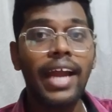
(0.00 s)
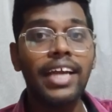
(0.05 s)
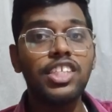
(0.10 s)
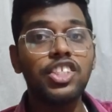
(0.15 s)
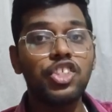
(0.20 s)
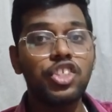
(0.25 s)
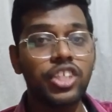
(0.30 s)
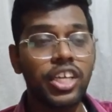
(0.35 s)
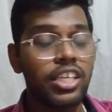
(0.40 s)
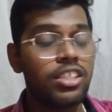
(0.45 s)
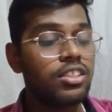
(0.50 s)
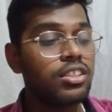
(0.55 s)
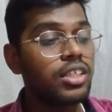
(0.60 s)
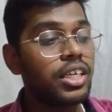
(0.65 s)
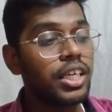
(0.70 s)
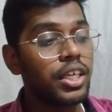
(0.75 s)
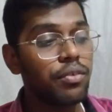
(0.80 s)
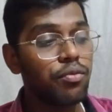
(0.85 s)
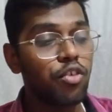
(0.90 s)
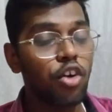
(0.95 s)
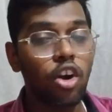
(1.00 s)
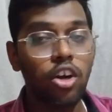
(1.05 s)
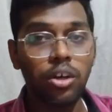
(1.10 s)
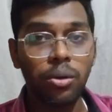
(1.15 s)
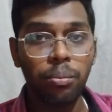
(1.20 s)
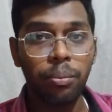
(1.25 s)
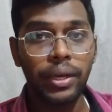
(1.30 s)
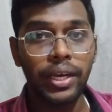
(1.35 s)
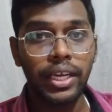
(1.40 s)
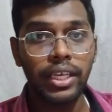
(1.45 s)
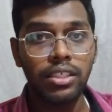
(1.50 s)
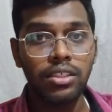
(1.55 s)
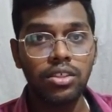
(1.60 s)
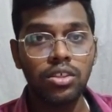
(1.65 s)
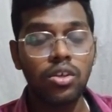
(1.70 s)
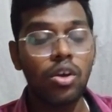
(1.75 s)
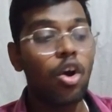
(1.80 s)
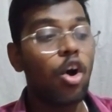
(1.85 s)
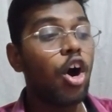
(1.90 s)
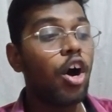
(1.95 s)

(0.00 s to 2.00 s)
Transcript: and change the default page